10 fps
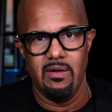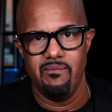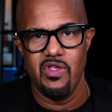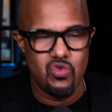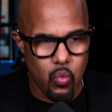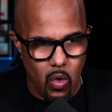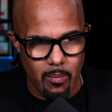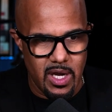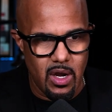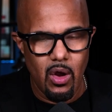this
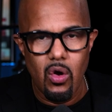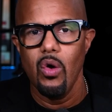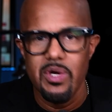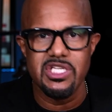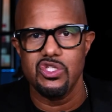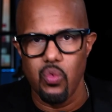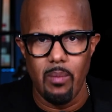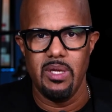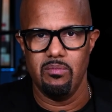woman. Who is this woman?